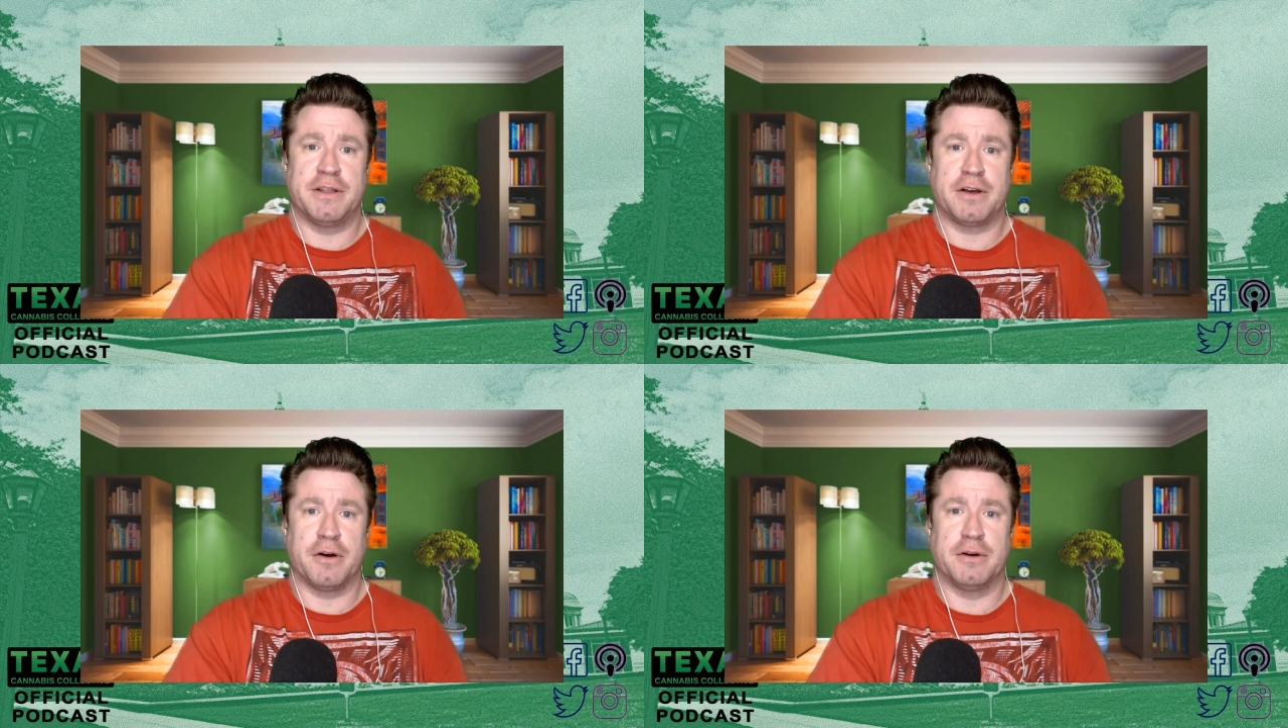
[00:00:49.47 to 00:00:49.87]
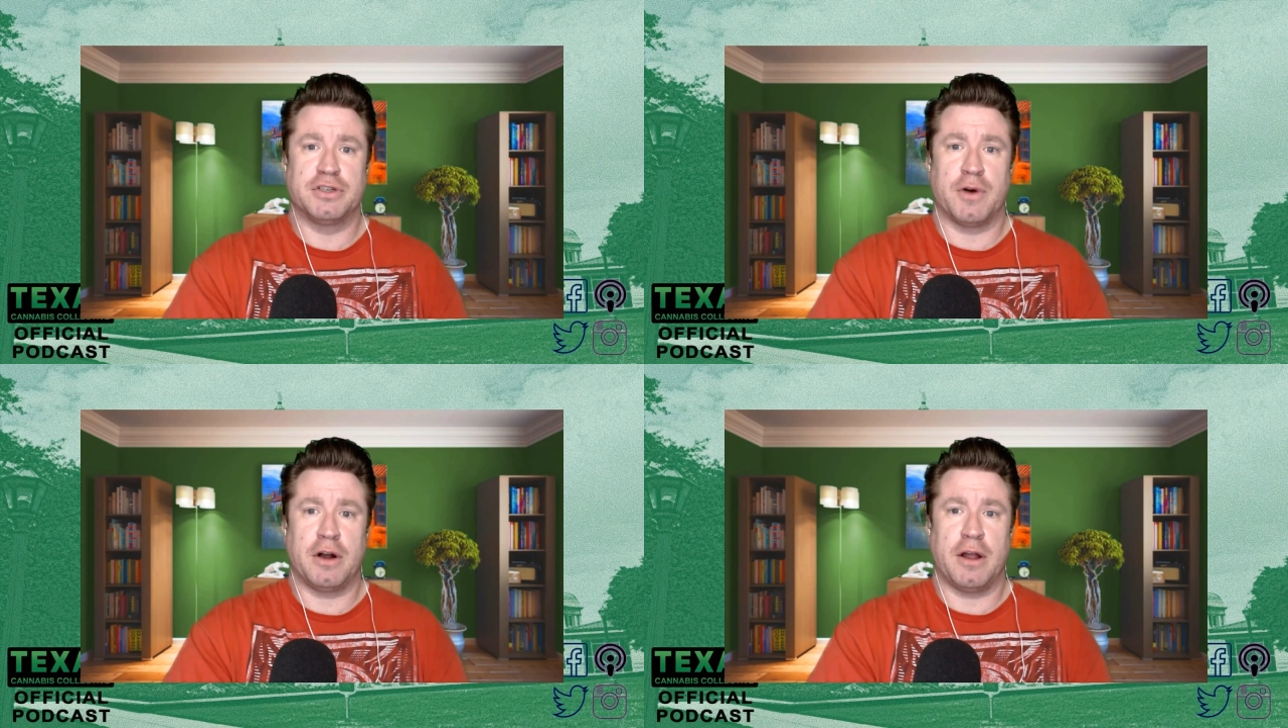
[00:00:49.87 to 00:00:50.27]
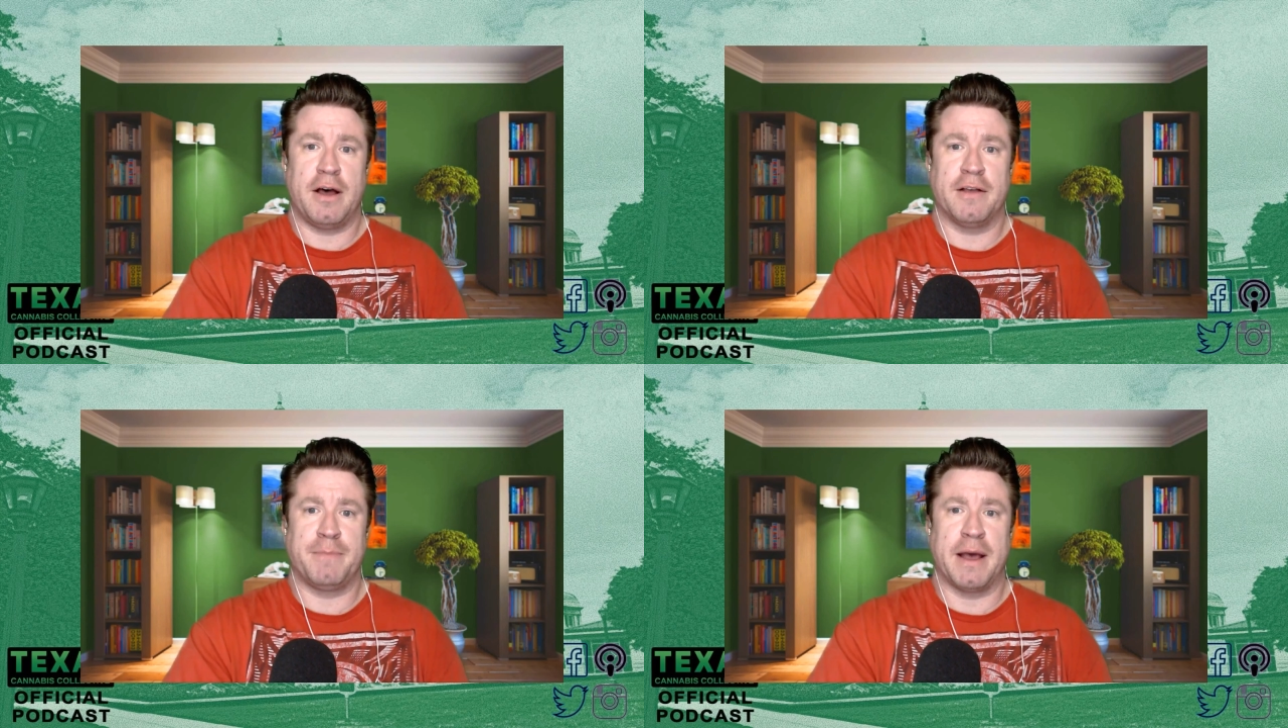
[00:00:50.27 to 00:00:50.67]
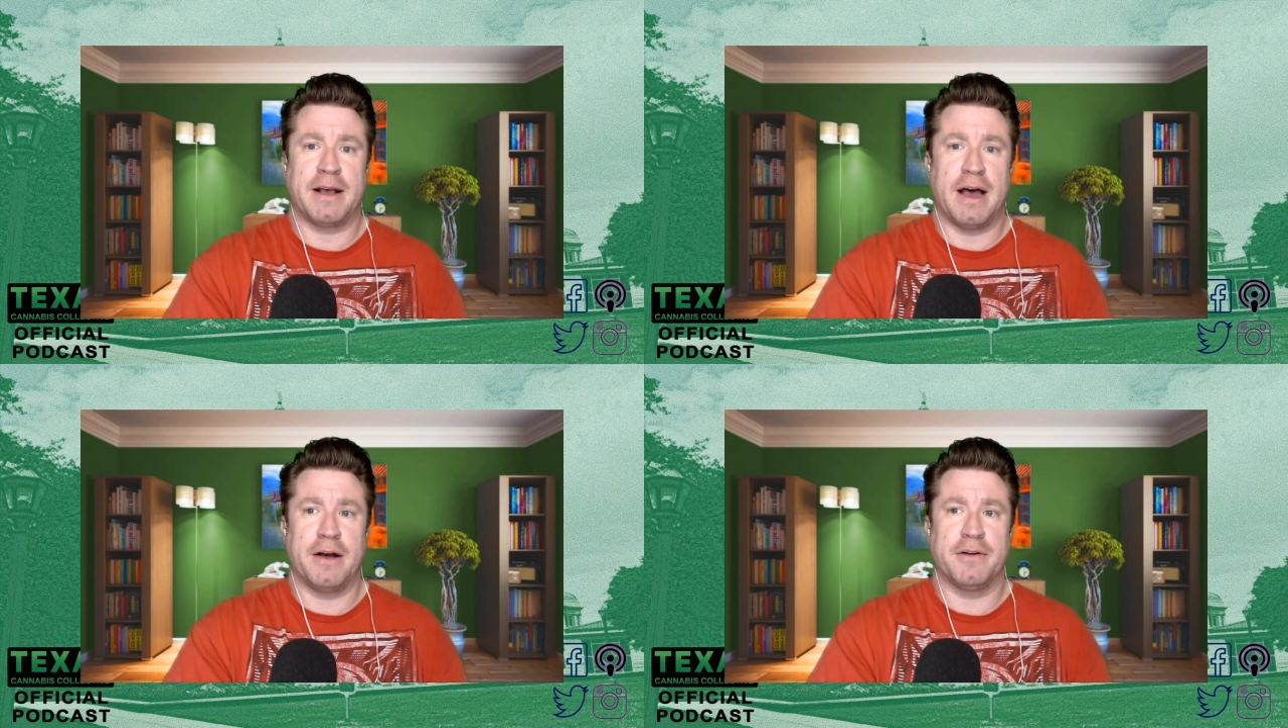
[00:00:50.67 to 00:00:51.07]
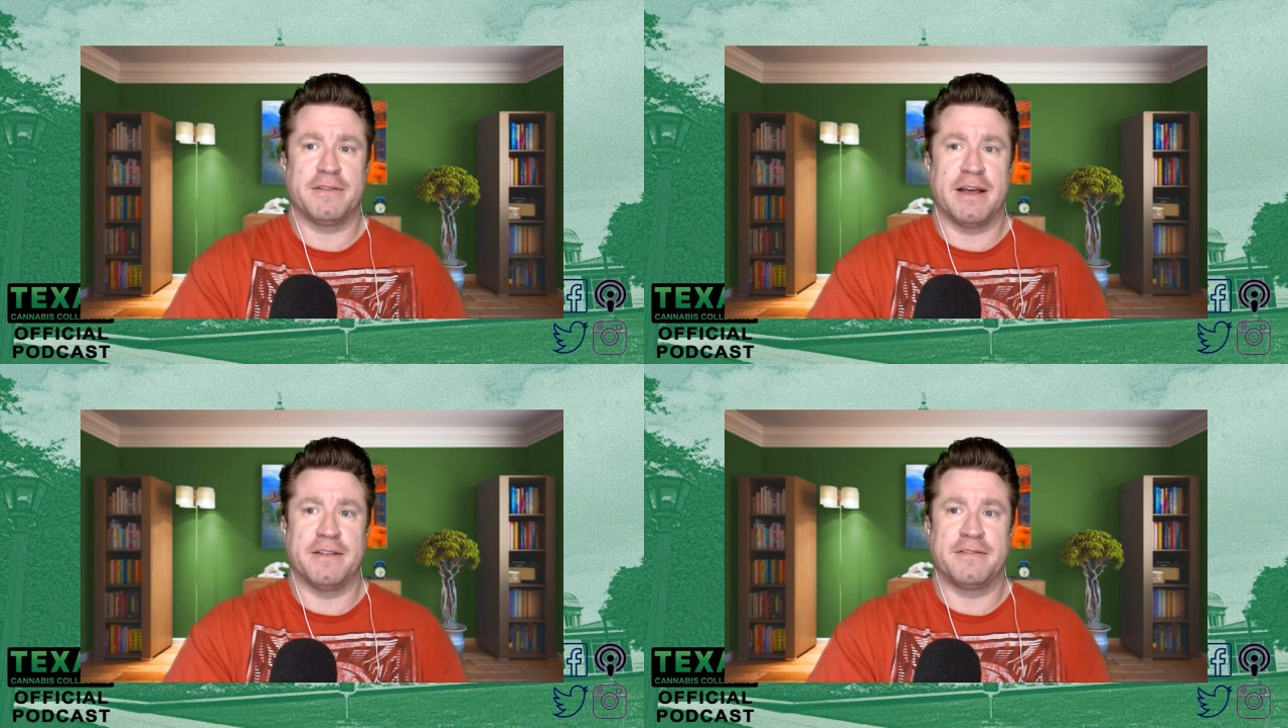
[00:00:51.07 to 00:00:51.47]
to the current drug laws by
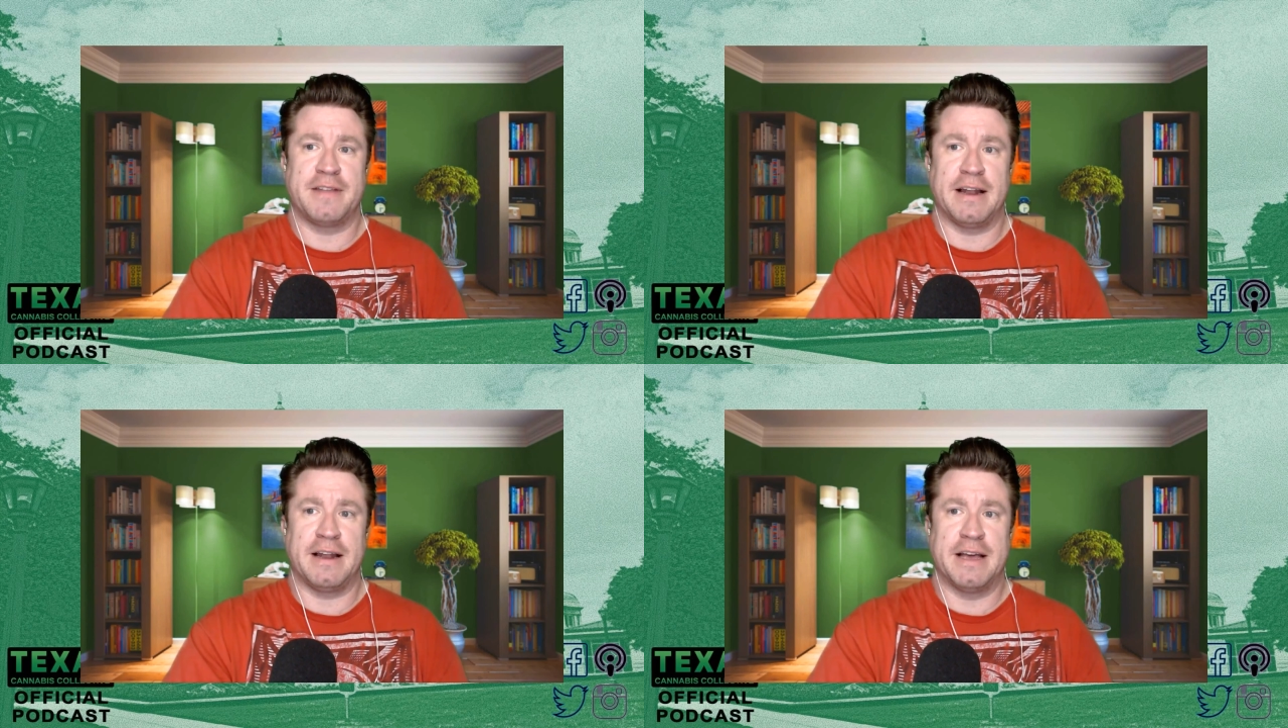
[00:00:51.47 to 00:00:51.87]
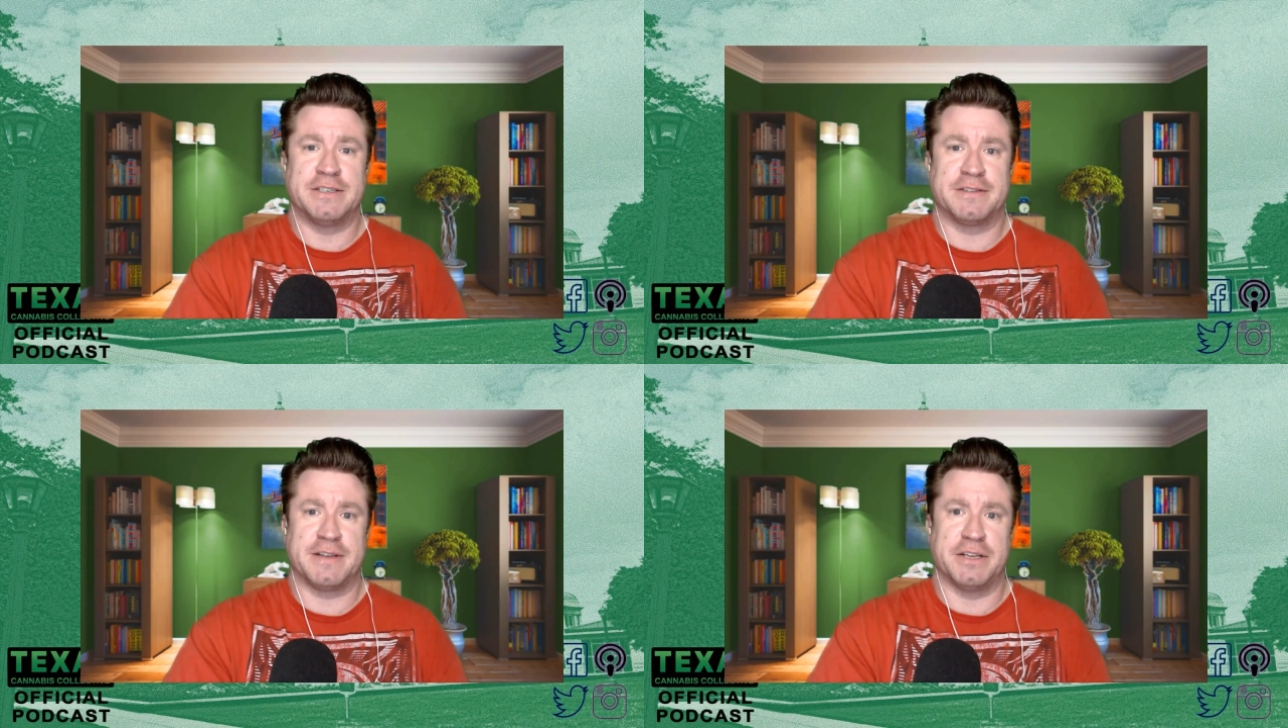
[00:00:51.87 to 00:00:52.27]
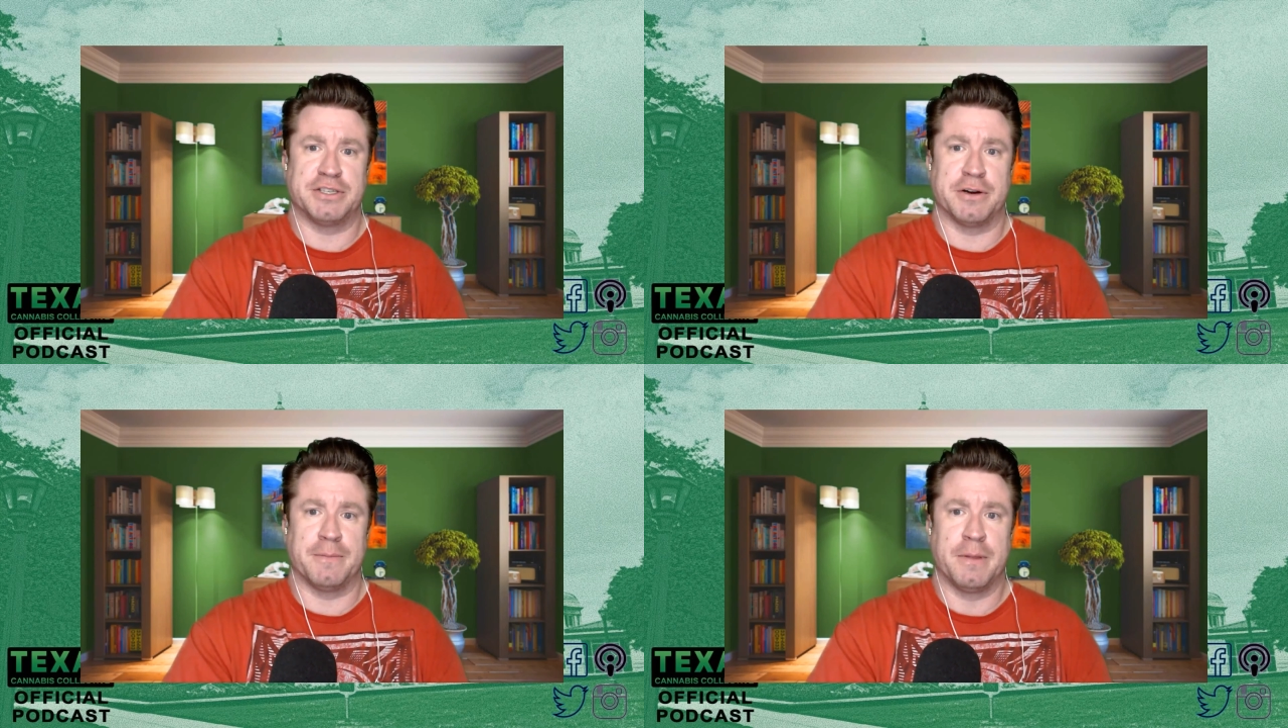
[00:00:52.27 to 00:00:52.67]
Congress and the state legislature.